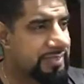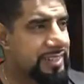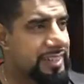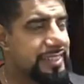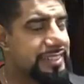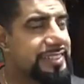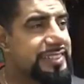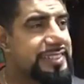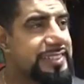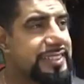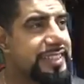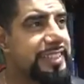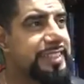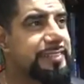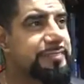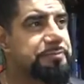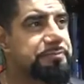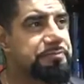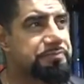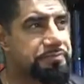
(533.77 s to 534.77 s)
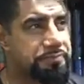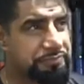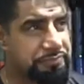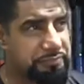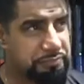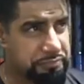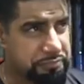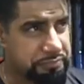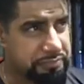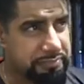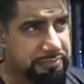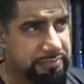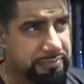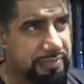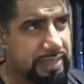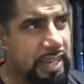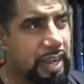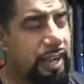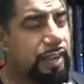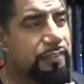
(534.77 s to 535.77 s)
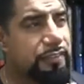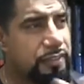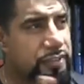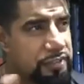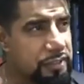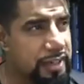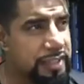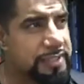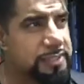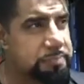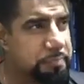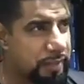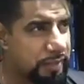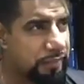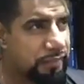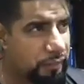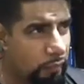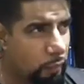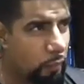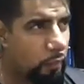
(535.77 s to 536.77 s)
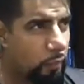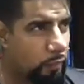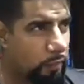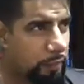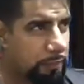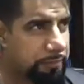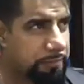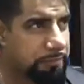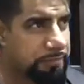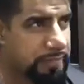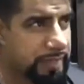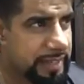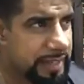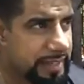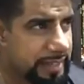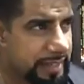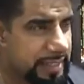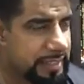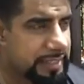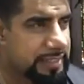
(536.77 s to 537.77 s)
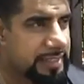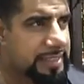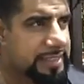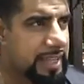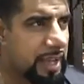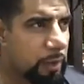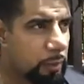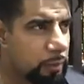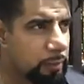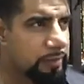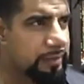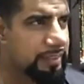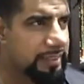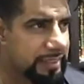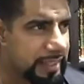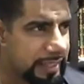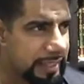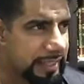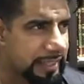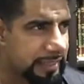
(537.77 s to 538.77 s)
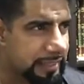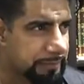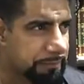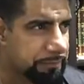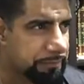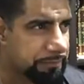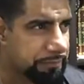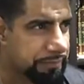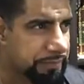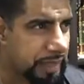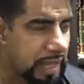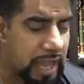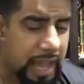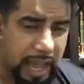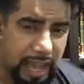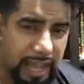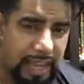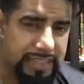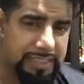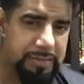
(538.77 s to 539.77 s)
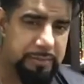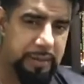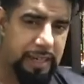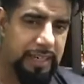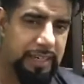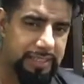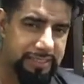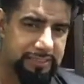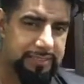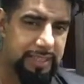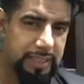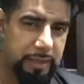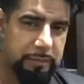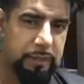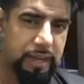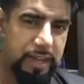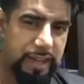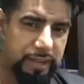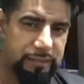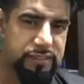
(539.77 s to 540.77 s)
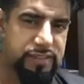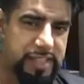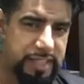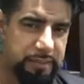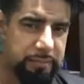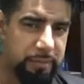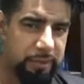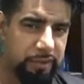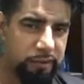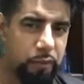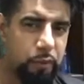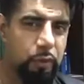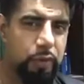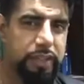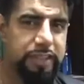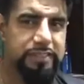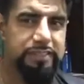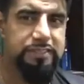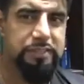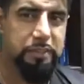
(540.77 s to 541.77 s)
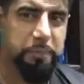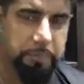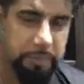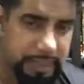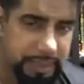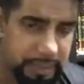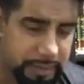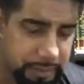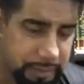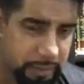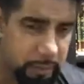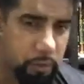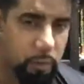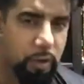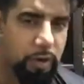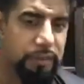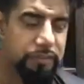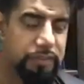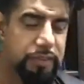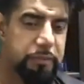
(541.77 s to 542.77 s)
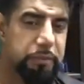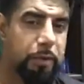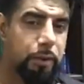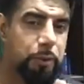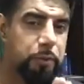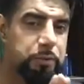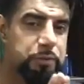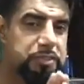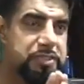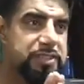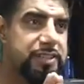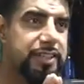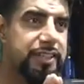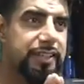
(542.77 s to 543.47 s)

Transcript: You see, I've addressed before. This whole thing, Adam alayhi salam, I have said before, is to me one of the most